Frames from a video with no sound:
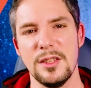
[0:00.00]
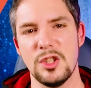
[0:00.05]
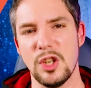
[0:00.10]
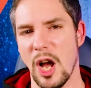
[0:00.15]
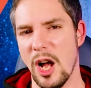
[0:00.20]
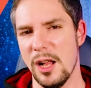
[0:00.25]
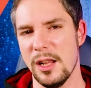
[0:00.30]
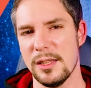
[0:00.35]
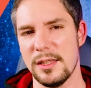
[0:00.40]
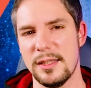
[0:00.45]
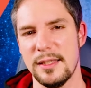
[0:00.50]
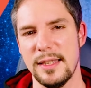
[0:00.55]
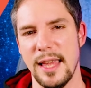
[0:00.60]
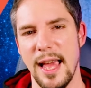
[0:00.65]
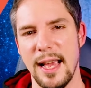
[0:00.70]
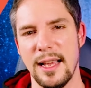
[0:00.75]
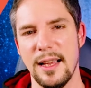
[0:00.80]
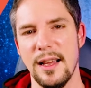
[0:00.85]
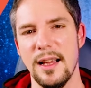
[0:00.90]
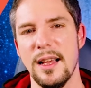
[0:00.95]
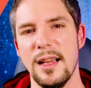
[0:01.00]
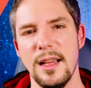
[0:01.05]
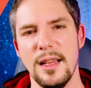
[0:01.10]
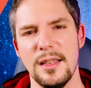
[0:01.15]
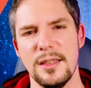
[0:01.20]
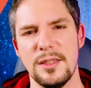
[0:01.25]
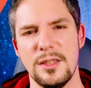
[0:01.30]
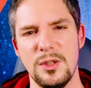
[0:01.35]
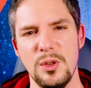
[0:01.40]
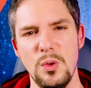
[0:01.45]
Charles Tacker,
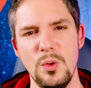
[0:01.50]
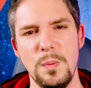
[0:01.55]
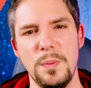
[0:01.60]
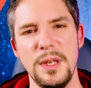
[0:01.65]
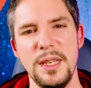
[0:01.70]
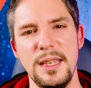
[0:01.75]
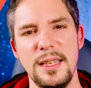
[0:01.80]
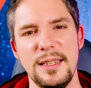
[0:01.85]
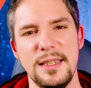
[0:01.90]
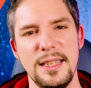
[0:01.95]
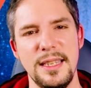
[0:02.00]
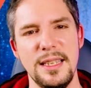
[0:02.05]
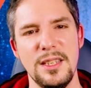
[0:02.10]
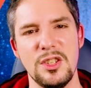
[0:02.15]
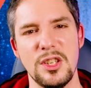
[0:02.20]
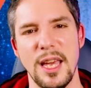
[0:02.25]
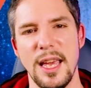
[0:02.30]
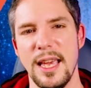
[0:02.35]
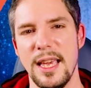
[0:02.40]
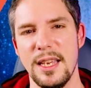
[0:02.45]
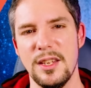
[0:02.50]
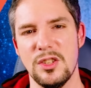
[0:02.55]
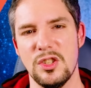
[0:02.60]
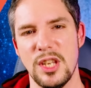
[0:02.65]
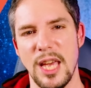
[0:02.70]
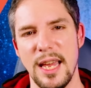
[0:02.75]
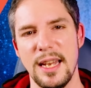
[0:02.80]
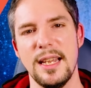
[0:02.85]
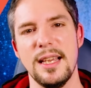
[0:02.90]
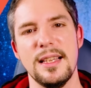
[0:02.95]
Snoopy DJ,
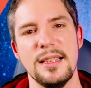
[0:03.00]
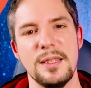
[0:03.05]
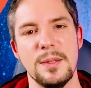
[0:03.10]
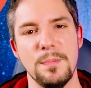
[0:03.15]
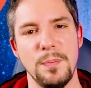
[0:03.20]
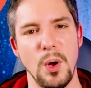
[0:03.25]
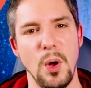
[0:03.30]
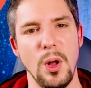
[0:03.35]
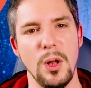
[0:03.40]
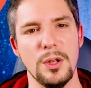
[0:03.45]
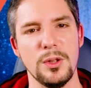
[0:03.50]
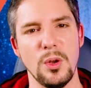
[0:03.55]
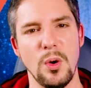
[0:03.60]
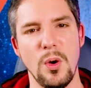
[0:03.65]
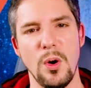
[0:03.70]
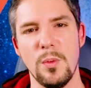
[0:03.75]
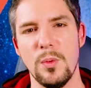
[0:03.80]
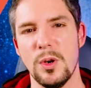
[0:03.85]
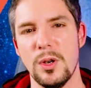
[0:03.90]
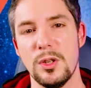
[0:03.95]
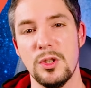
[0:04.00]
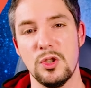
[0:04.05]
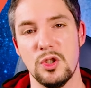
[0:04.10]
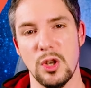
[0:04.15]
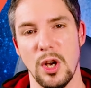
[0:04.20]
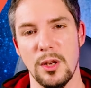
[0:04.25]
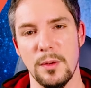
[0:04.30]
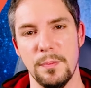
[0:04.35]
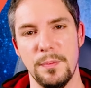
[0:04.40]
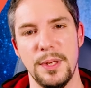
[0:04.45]
Janice, Paul Norwood,
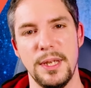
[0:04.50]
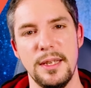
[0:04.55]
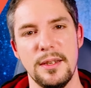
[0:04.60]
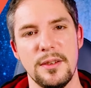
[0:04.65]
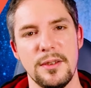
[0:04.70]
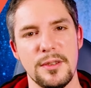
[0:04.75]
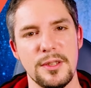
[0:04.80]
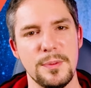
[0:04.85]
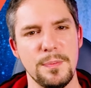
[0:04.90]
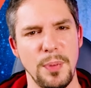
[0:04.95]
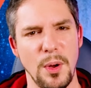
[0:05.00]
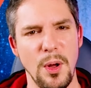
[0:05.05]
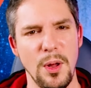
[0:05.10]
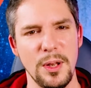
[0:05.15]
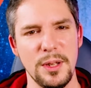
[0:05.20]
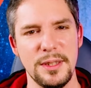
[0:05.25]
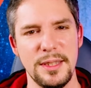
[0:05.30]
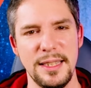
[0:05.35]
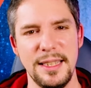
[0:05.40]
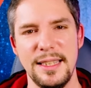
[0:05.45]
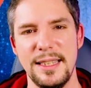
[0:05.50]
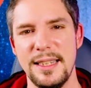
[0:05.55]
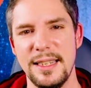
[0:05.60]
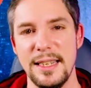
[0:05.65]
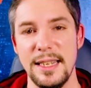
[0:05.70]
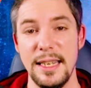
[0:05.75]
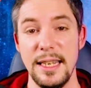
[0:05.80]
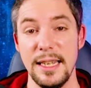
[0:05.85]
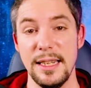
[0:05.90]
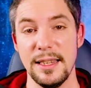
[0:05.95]
John Peters, Paul
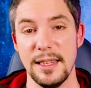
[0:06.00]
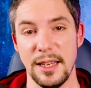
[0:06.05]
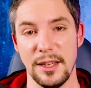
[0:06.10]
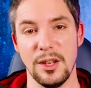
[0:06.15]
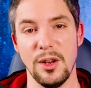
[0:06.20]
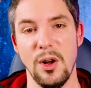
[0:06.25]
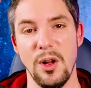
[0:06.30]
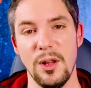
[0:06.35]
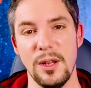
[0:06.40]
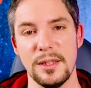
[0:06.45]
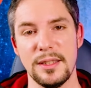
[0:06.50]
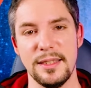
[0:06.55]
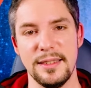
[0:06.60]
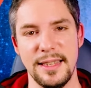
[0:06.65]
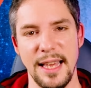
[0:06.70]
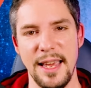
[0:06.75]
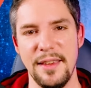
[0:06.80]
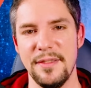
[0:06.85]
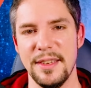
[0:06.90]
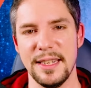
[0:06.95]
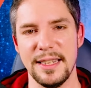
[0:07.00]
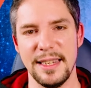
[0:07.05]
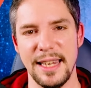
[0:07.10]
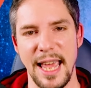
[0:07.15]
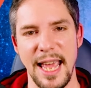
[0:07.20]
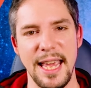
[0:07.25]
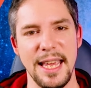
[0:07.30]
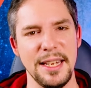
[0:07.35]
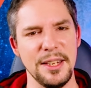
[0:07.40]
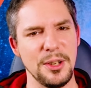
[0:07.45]
Dean, Neil LeGault, David
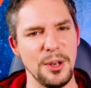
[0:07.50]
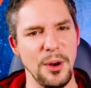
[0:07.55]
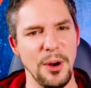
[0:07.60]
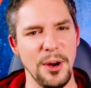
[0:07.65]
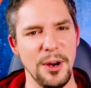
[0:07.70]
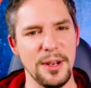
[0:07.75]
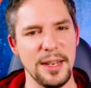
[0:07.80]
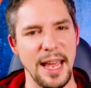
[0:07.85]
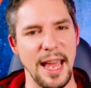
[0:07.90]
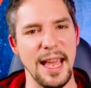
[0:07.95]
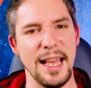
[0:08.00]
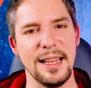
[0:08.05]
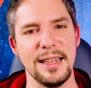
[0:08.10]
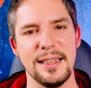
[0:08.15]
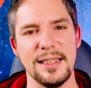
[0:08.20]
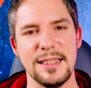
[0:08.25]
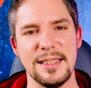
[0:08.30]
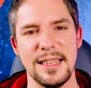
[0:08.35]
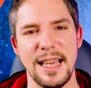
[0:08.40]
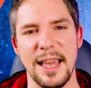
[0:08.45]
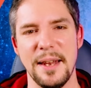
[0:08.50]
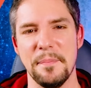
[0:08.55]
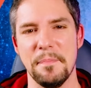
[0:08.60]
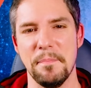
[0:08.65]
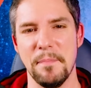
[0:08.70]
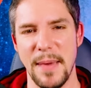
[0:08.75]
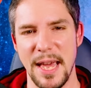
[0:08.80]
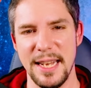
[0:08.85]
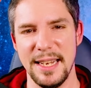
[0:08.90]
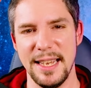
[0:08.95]
Lane, Kurt Engels, and
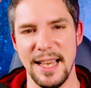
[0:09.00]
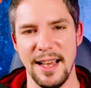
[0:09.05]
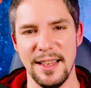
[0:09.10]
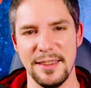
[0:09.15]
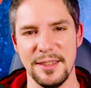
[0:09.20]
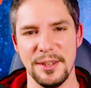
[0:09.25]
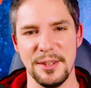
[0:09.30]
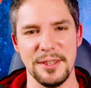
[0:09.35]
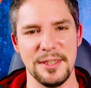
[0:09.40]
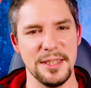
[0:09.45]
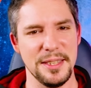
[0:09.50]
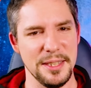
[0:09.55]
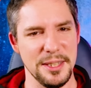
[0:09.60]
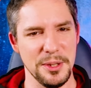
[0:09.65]
many others.